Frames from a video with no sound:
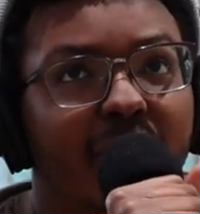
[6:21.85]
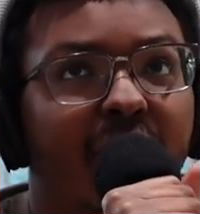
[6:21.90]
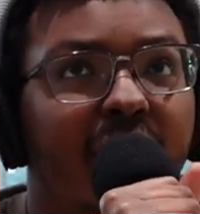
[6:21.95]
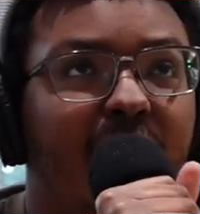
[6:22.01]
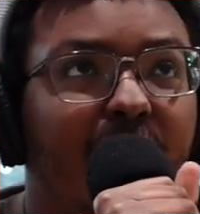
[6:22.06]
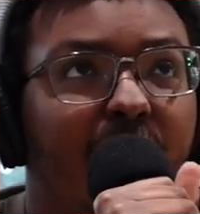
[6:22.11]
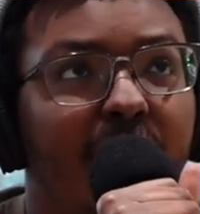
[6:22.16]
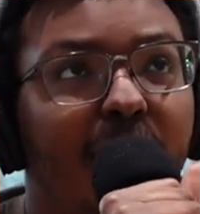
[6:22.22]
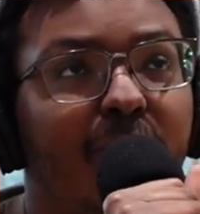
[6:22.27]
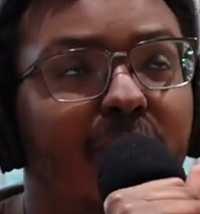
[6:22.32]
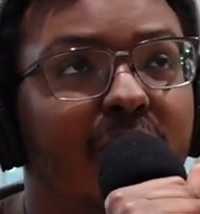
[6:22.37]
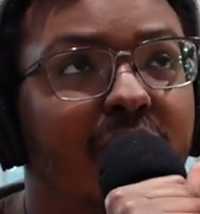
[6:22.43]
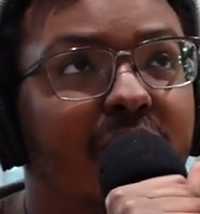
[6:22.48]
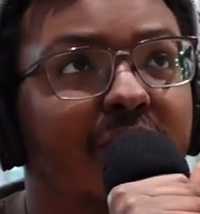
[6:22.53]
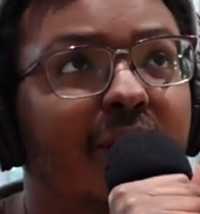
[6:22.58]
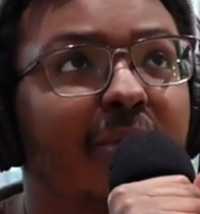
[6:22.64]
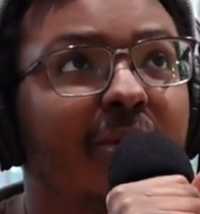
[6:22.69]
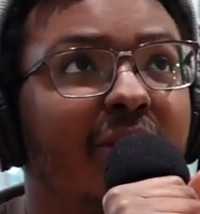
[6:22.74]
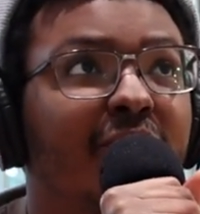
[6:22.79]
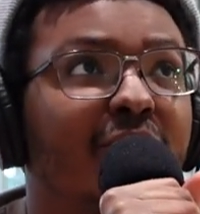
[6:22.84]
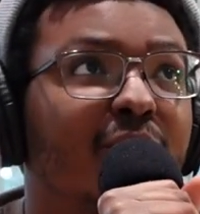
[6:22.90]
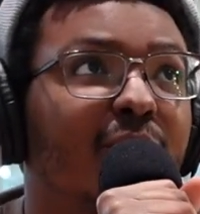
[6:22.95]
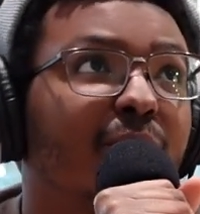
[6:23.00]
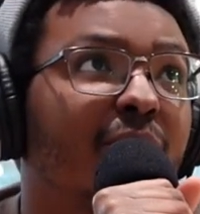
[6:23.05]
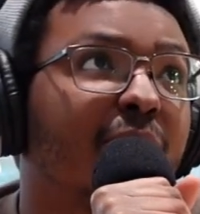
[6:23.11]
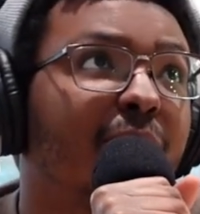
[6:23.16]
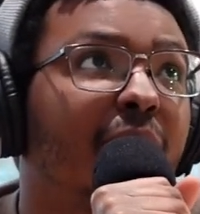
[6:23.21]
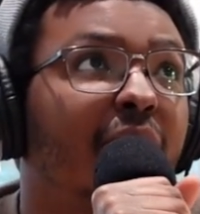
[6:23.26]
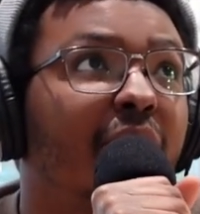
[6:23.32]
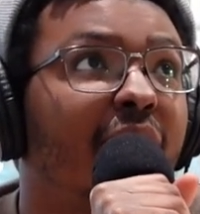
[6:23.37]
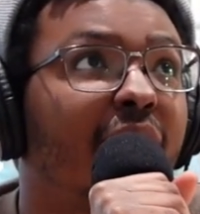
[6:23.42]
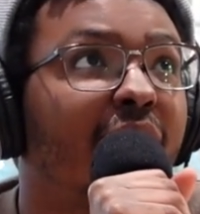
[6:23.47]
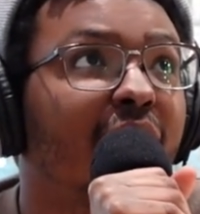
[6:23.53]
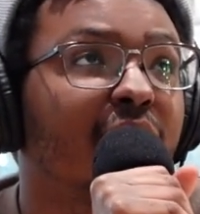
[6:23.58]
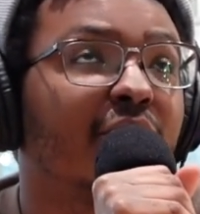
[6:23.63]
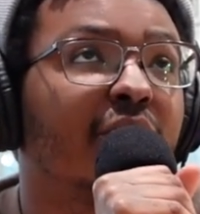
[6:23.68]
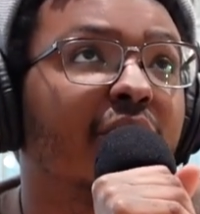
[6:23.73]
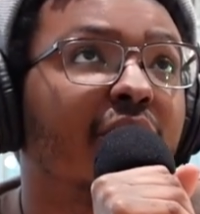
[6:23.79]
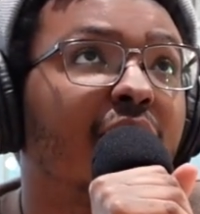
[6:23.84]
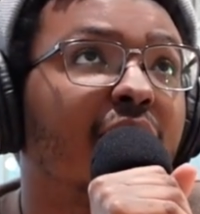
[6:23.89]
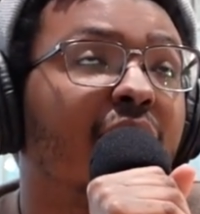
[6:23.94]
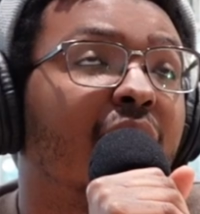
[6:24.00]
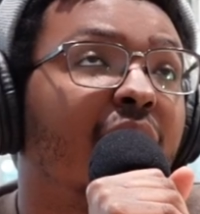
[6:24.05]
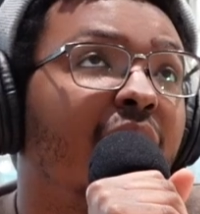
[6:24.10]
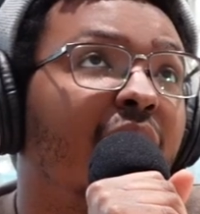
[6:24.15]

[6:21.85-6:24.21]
hey, maybe we should stop giving so much money to Israel,